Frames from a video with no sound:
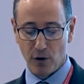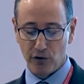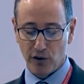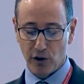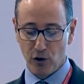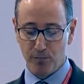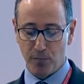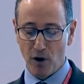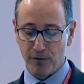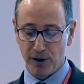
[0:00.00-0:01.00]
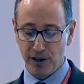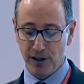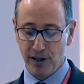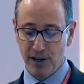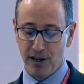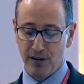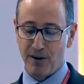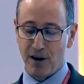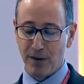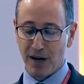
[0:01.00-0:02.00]
Those include poverty,
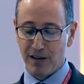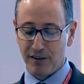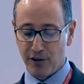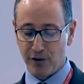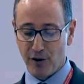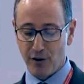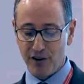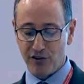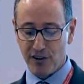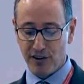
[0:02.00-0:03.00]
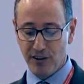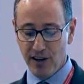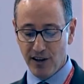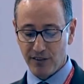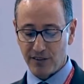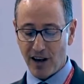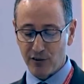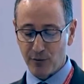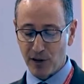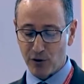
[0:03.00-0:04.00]
environmental deterioration,
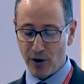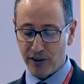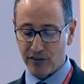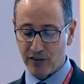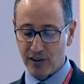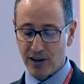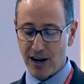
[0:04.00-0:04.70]
seismic risk,